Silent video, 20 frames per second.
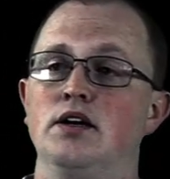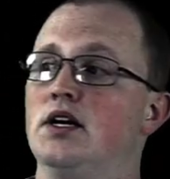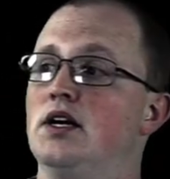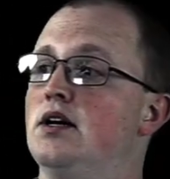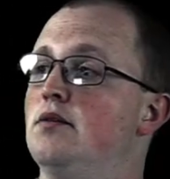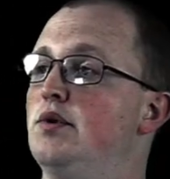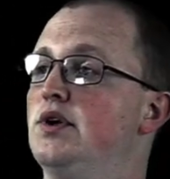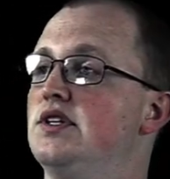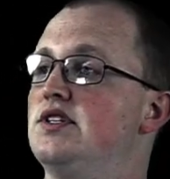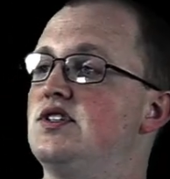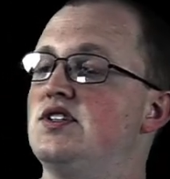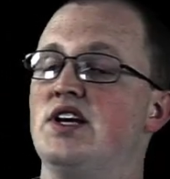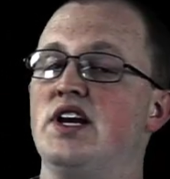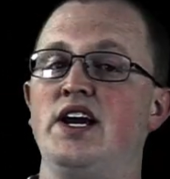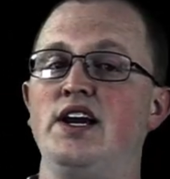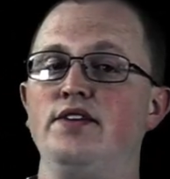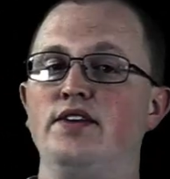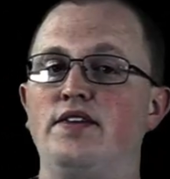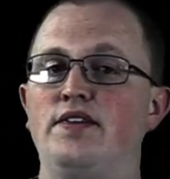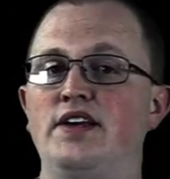But say
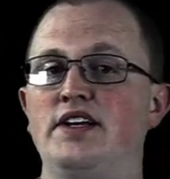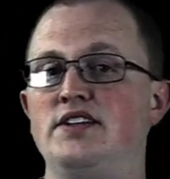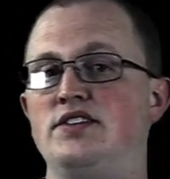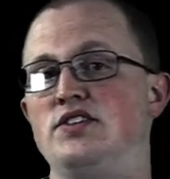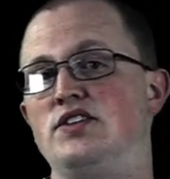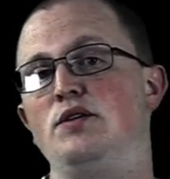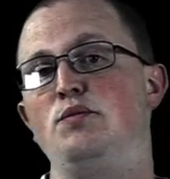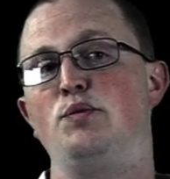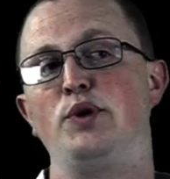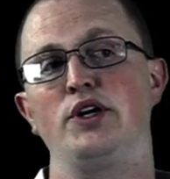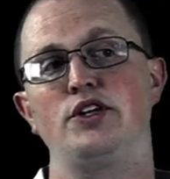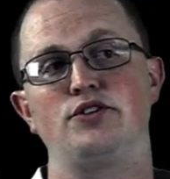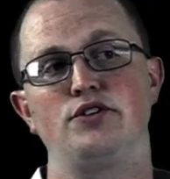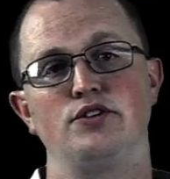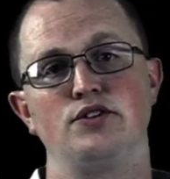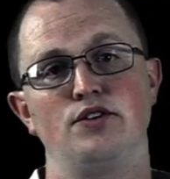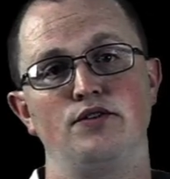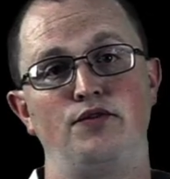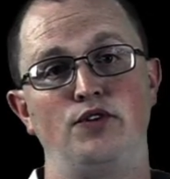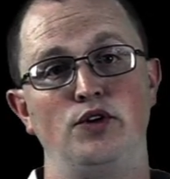that they see pictures
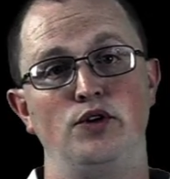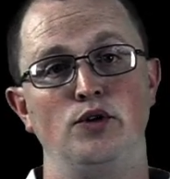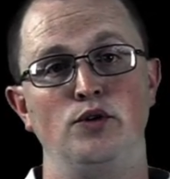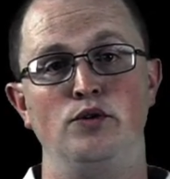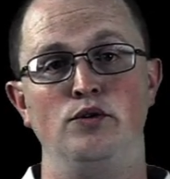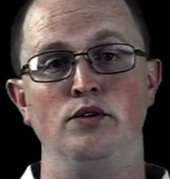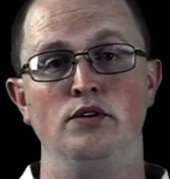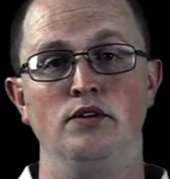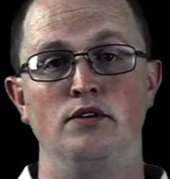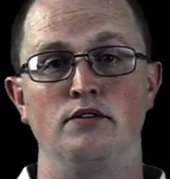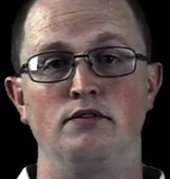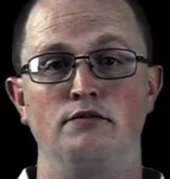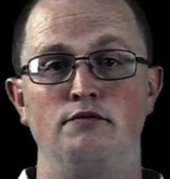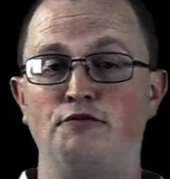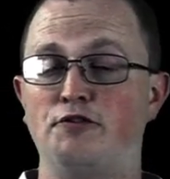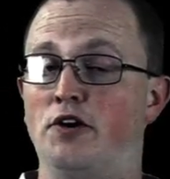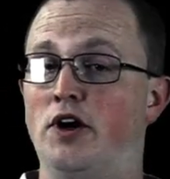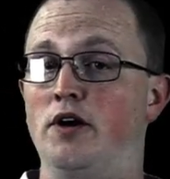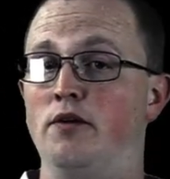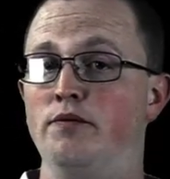of you
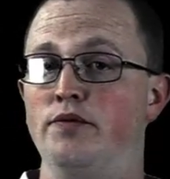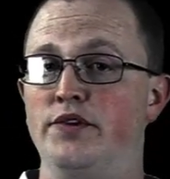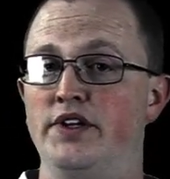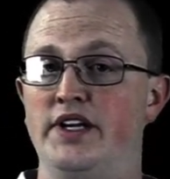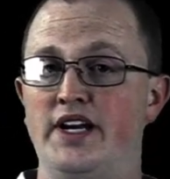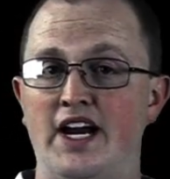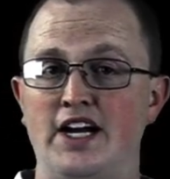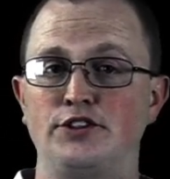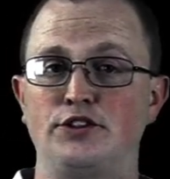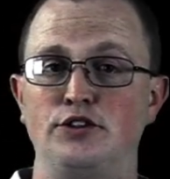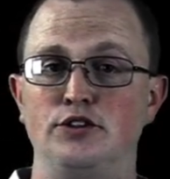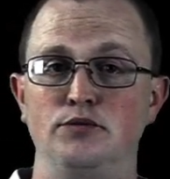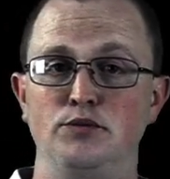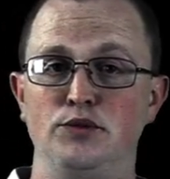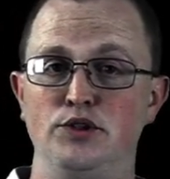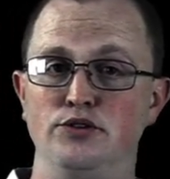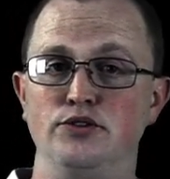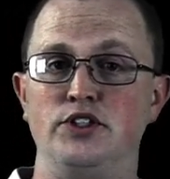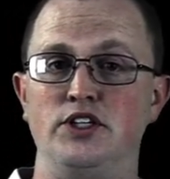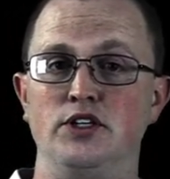from the National
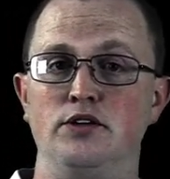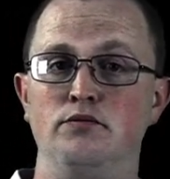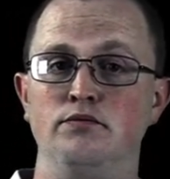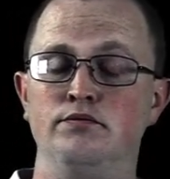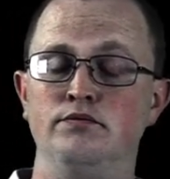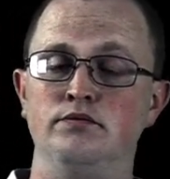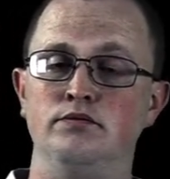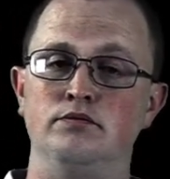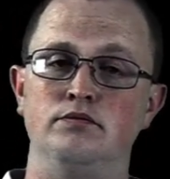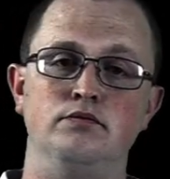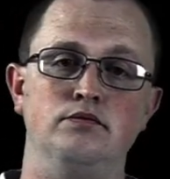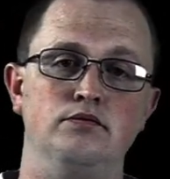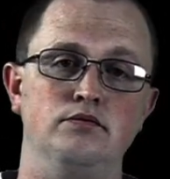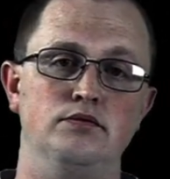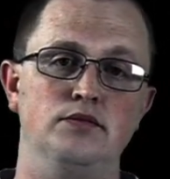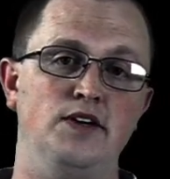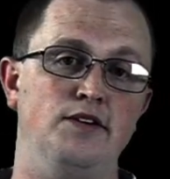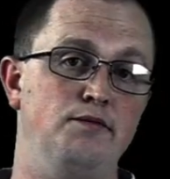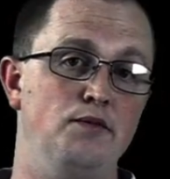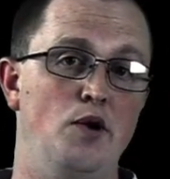Museum
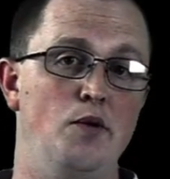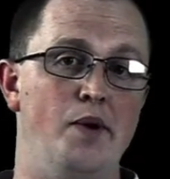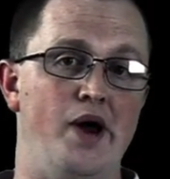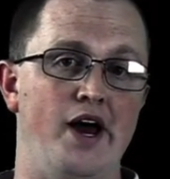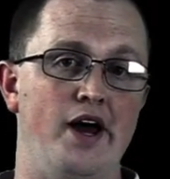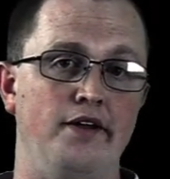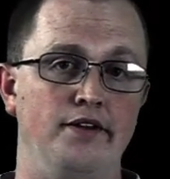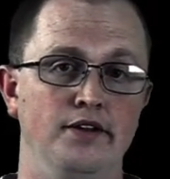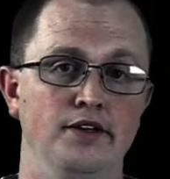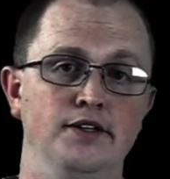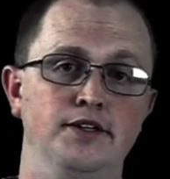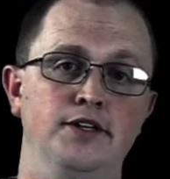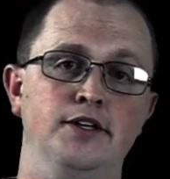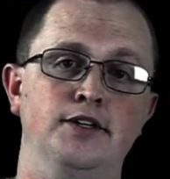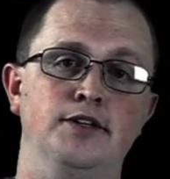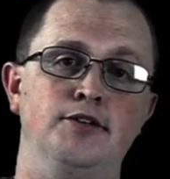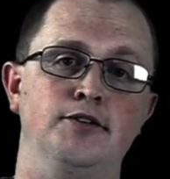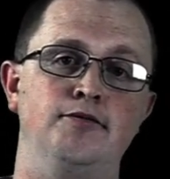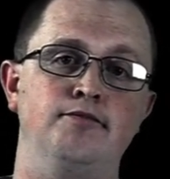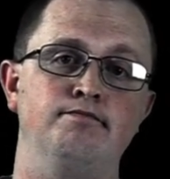of MoMath.
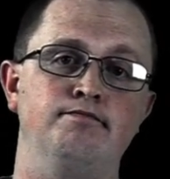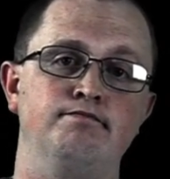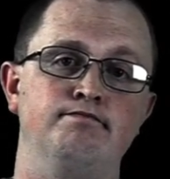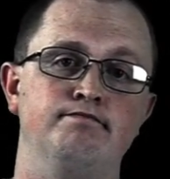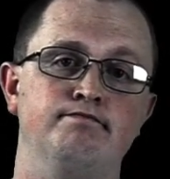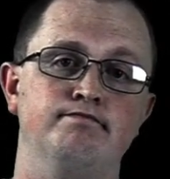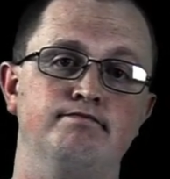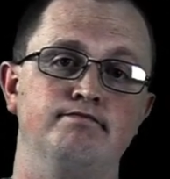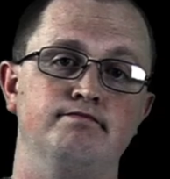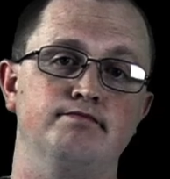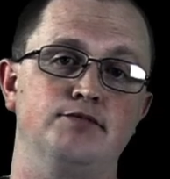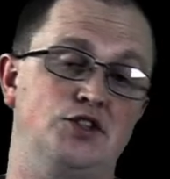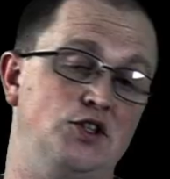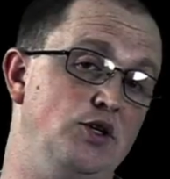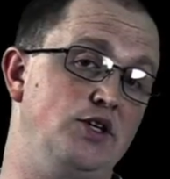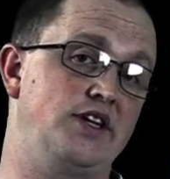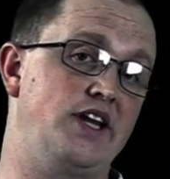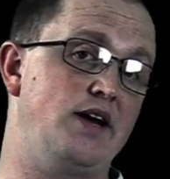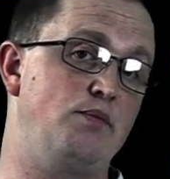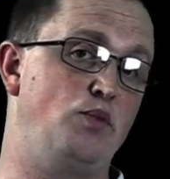So at
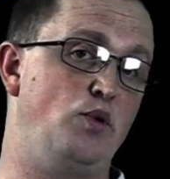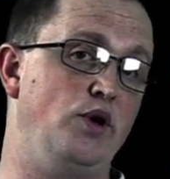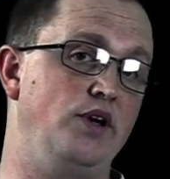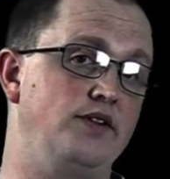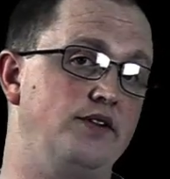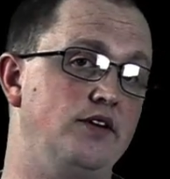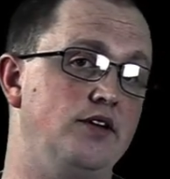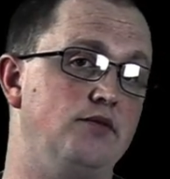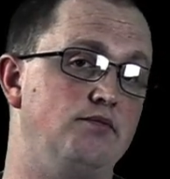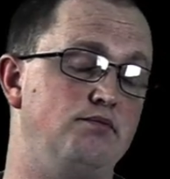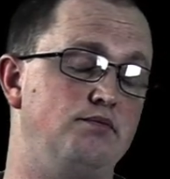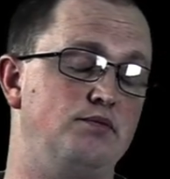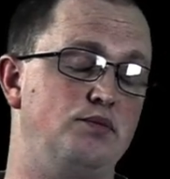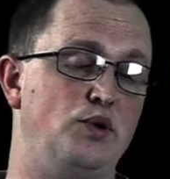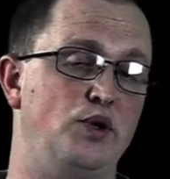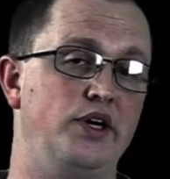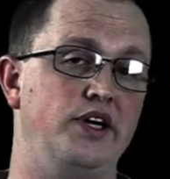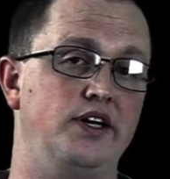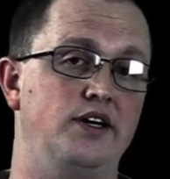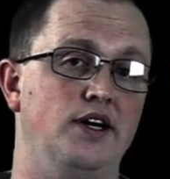that point, they're
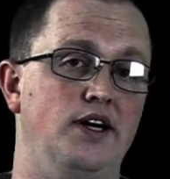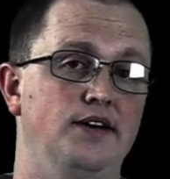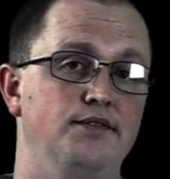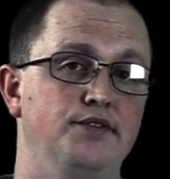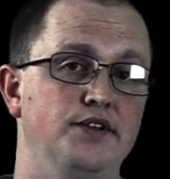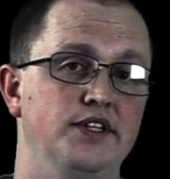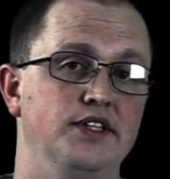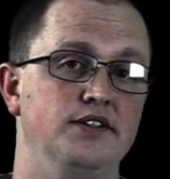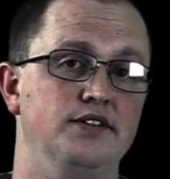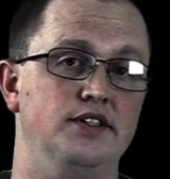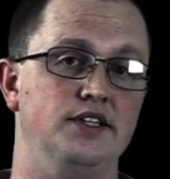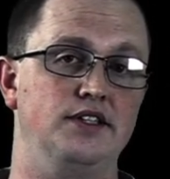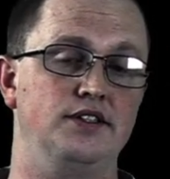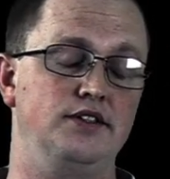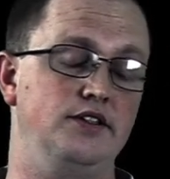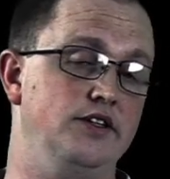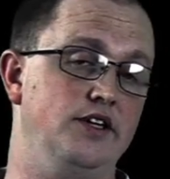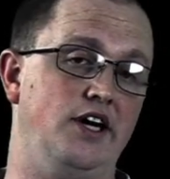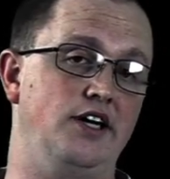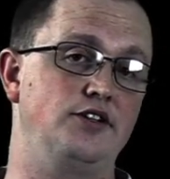pretty confident that
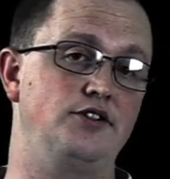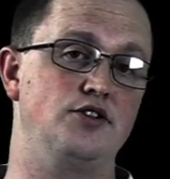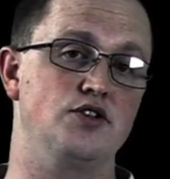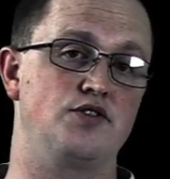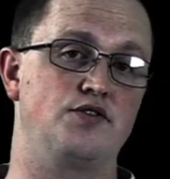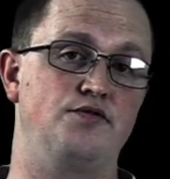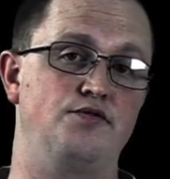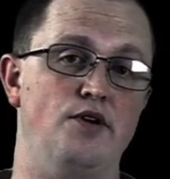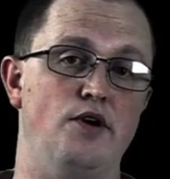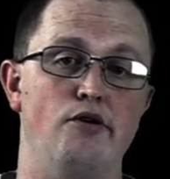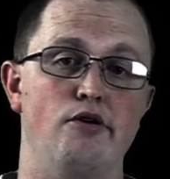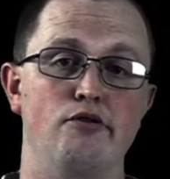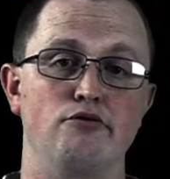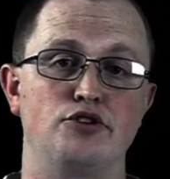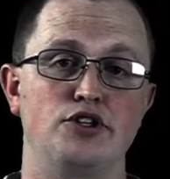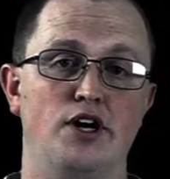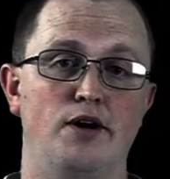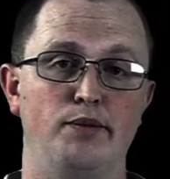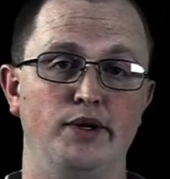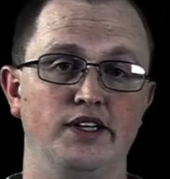you're not just
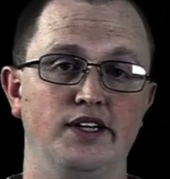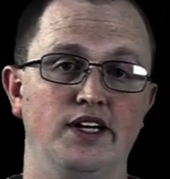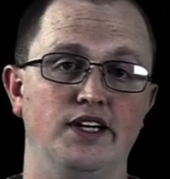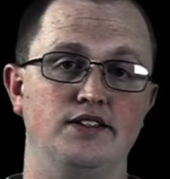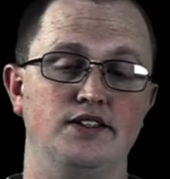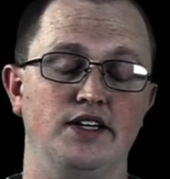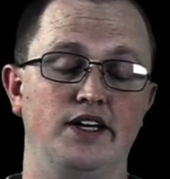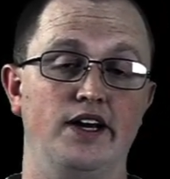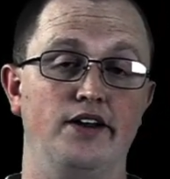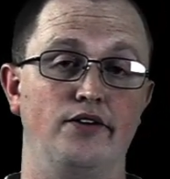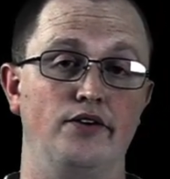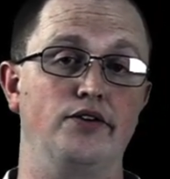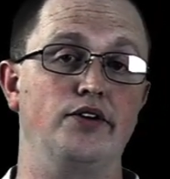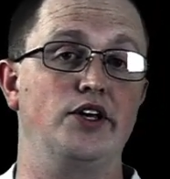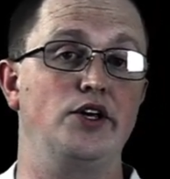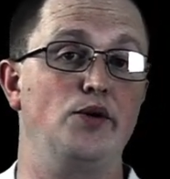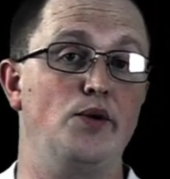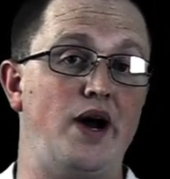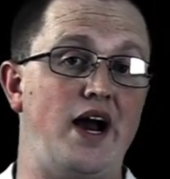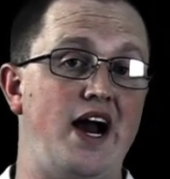photoshopping that together, that
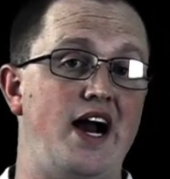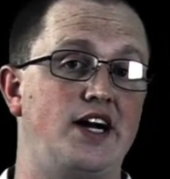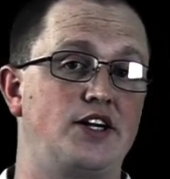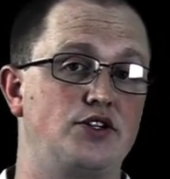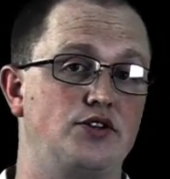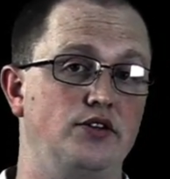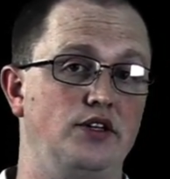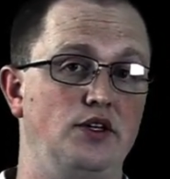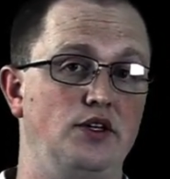you actually